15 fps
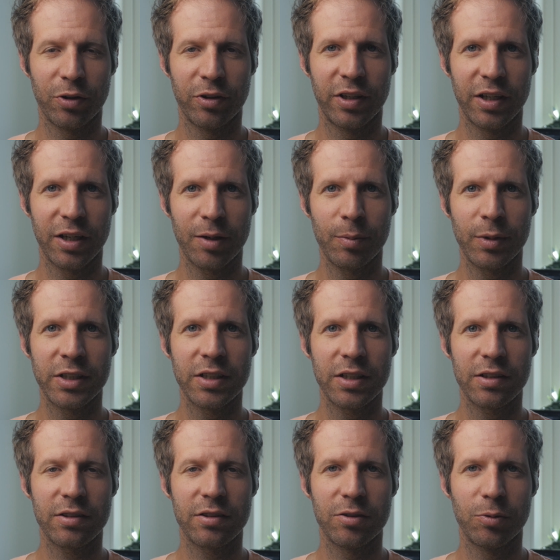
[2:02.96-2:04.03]
you the
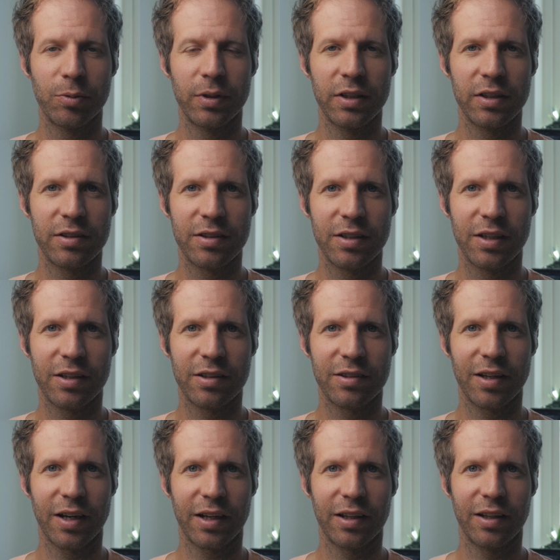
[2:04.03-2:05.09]
images, you will see
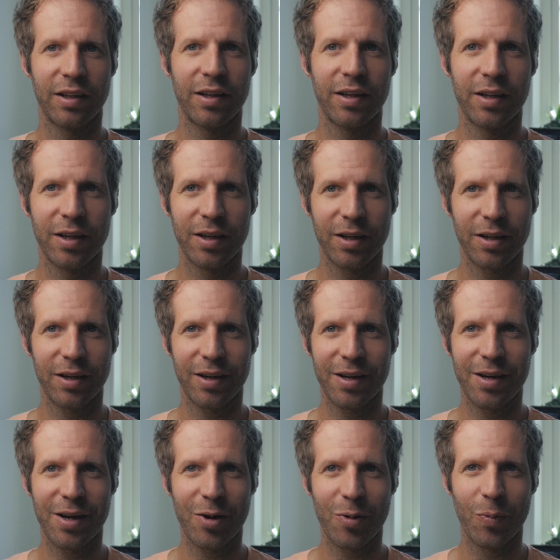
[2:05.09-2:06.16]
exactly
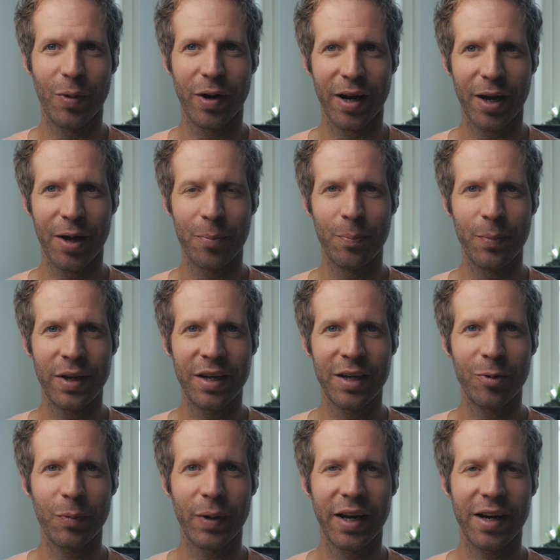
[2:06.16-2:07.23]
what I
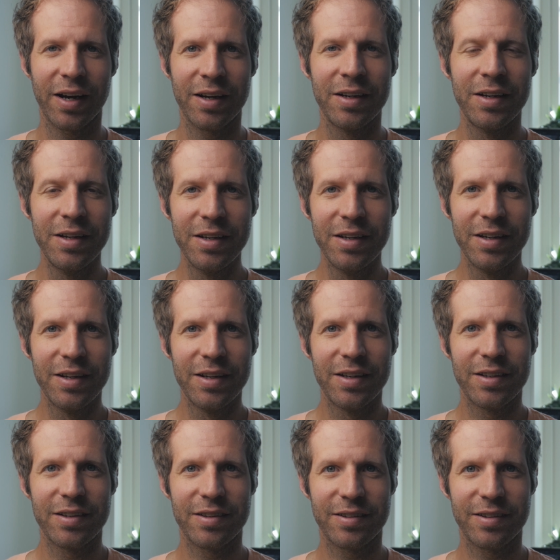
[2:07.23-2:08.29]
mean when I
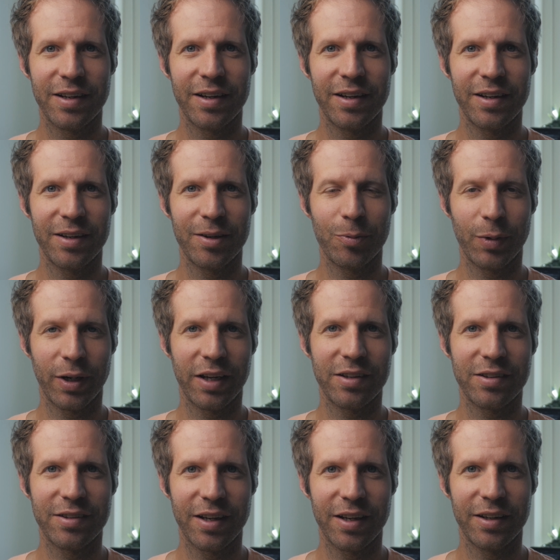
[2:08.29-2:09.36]
say
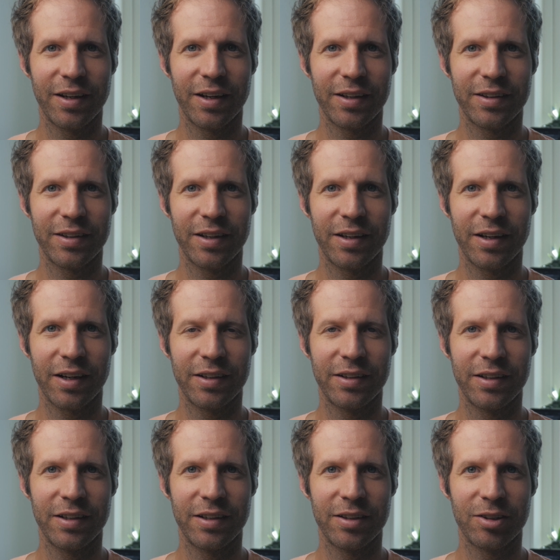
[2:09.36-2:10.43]
that I
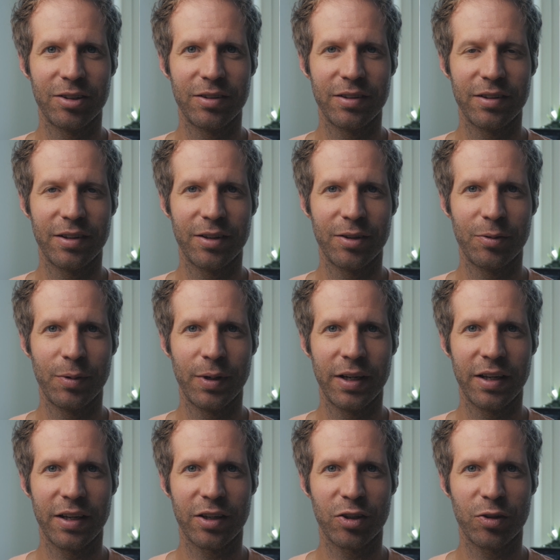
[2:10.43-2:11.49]
didn't
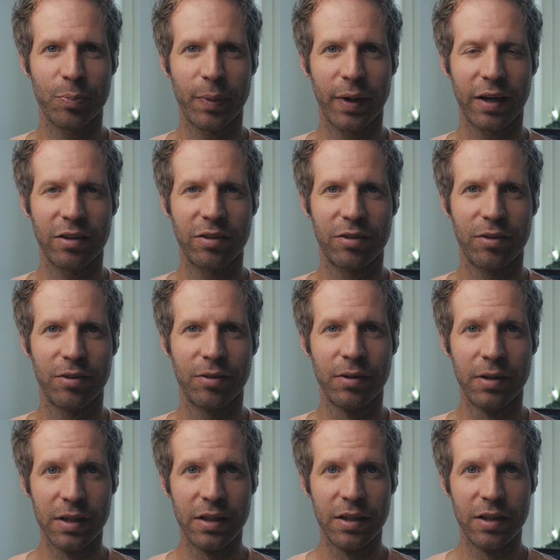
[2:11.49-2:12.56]
really expect to
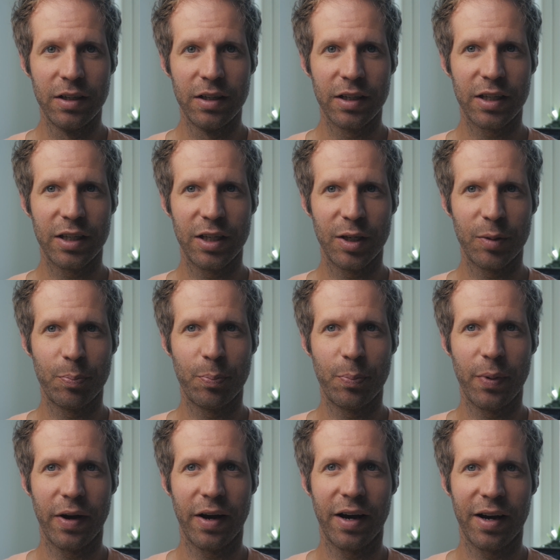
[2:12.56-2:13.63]
keep
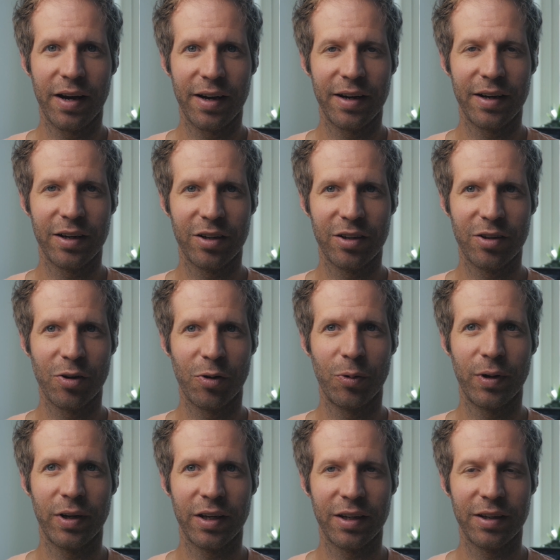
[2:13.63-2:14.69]

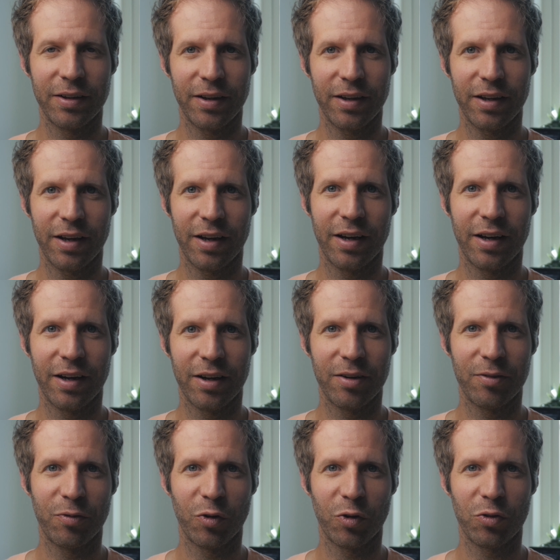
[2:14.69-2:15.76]
going
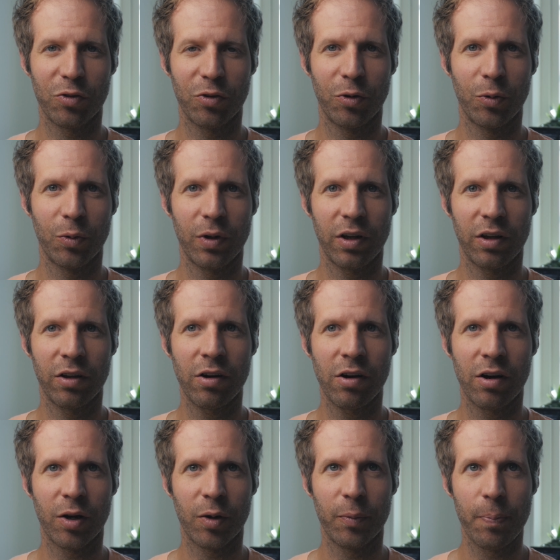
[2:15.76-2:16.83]
for so
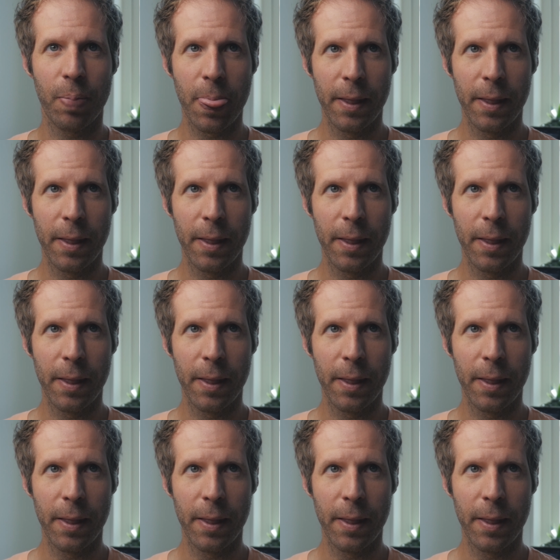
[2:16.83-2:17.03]
long.